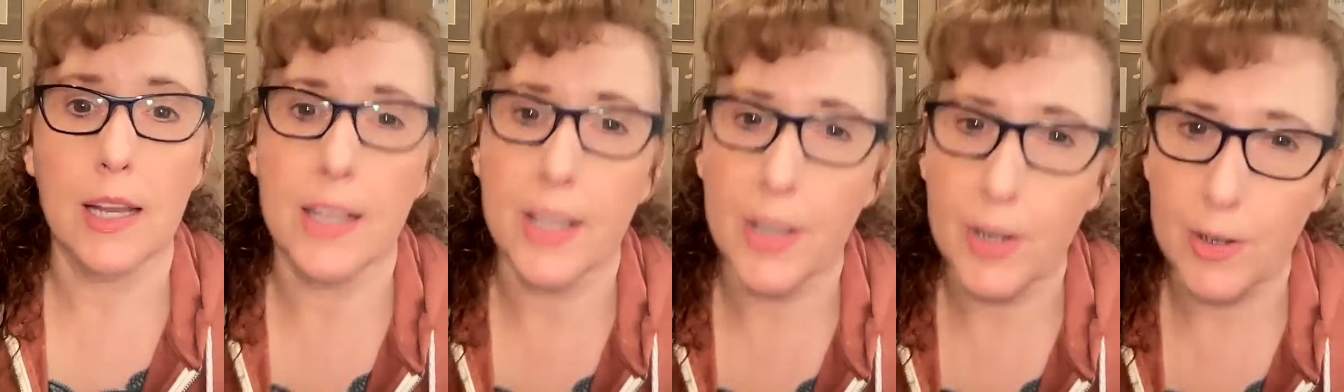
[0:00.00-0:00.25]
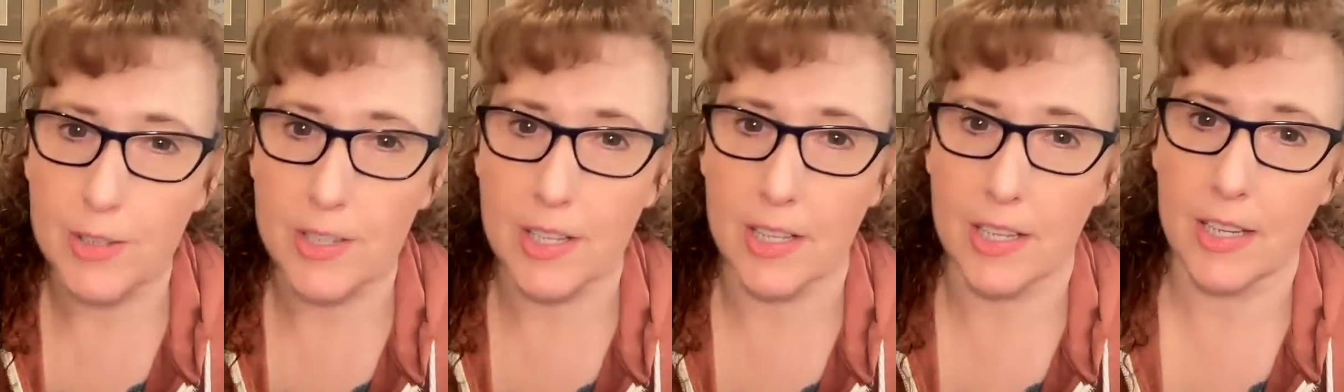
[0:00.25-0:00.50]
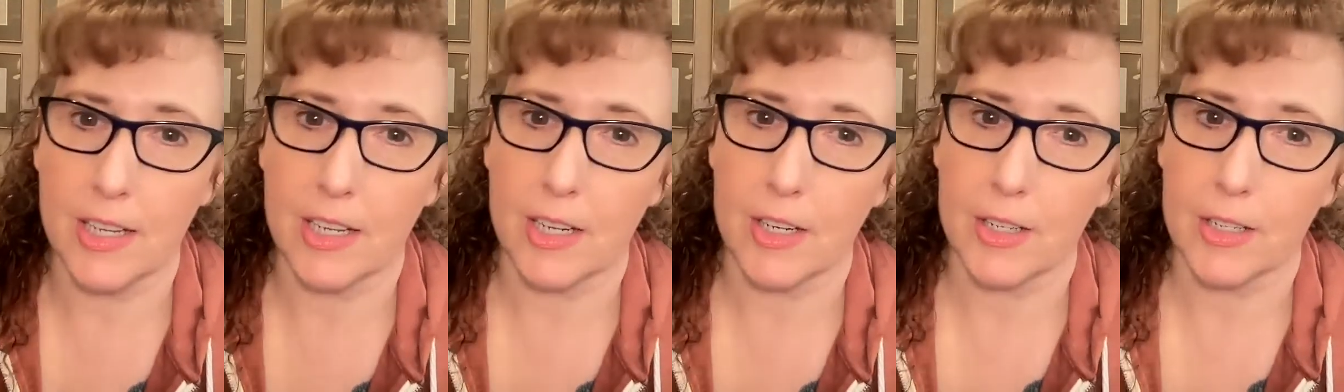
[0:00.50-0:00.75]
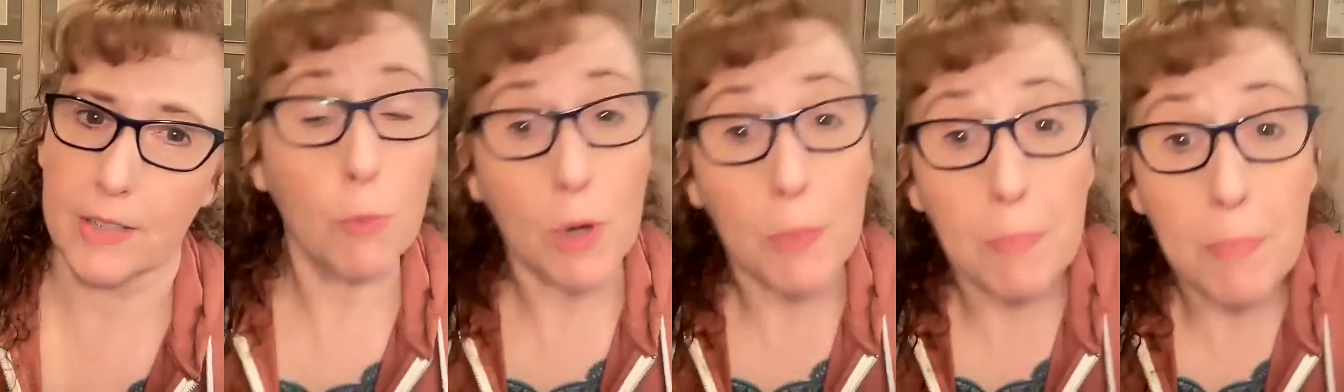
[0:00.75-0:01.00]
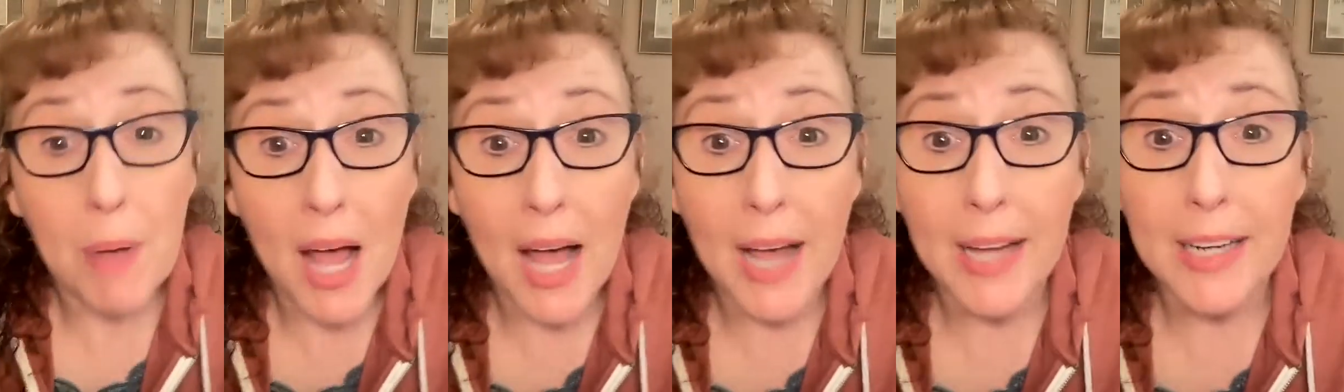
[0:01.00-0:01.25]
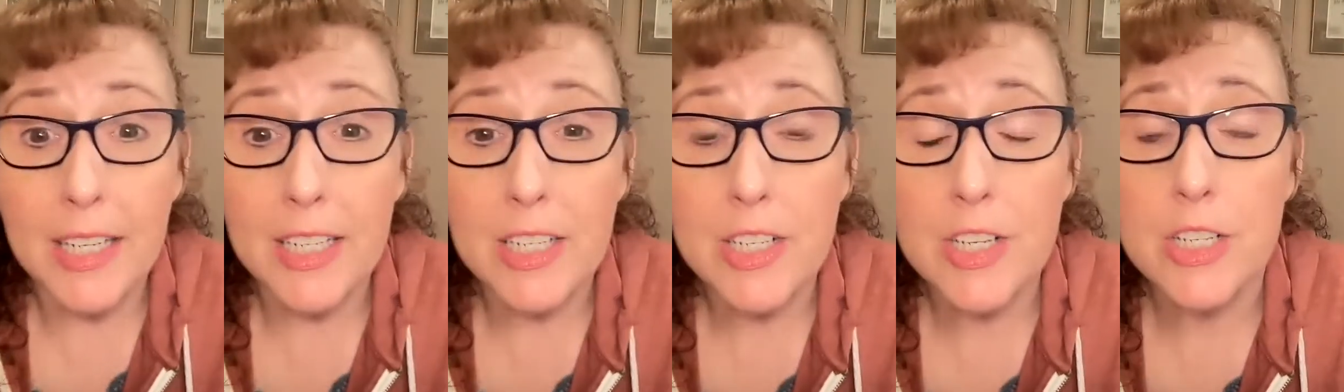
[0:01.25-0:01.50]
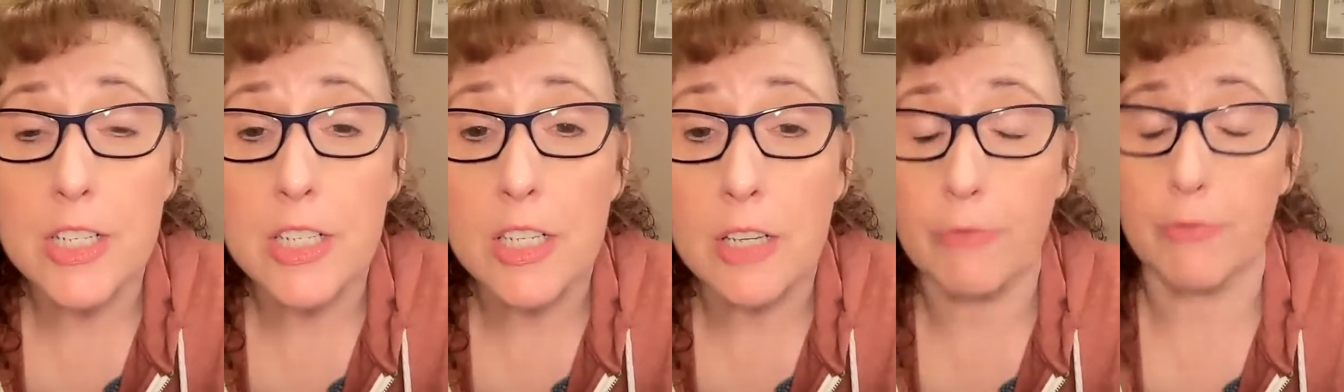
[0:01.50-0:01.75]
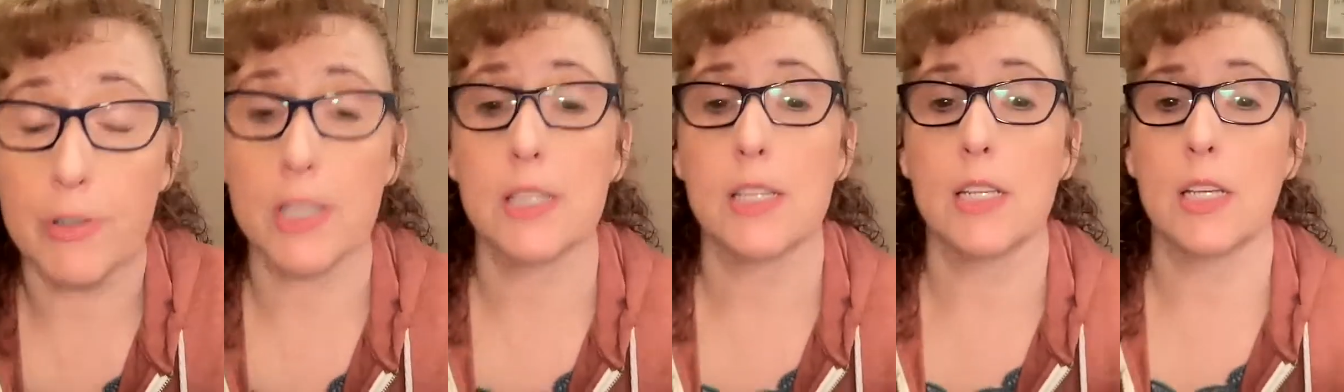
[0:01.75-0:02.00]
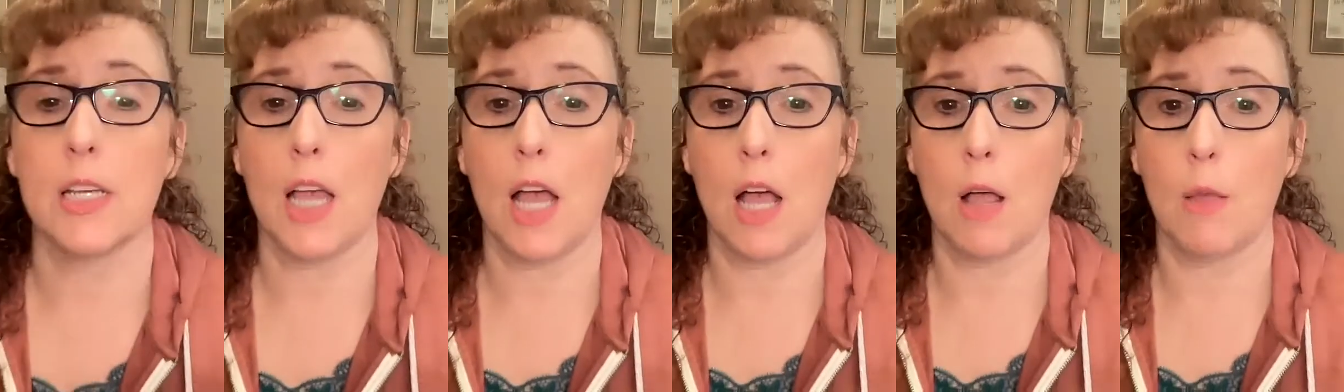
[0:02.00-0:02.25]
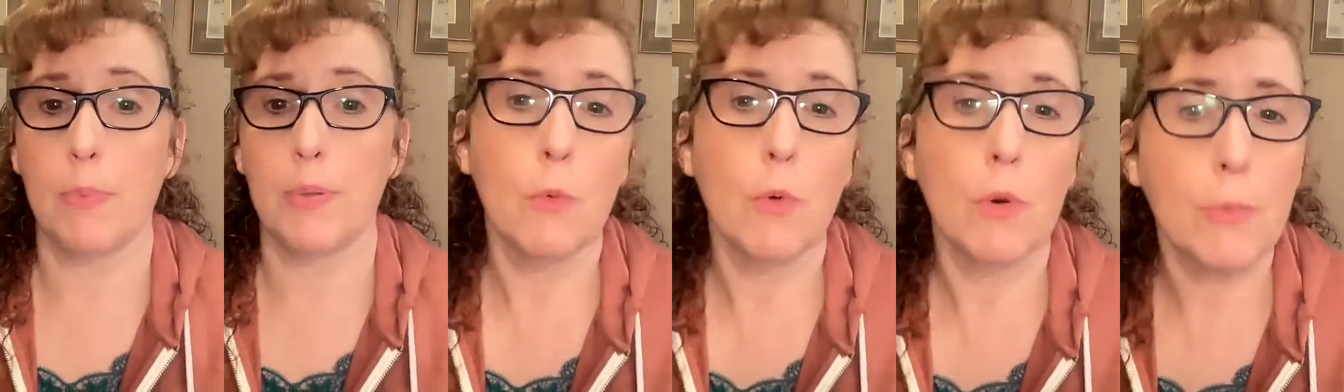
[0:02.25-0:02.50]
And here's the kicker we're punished if we seek help.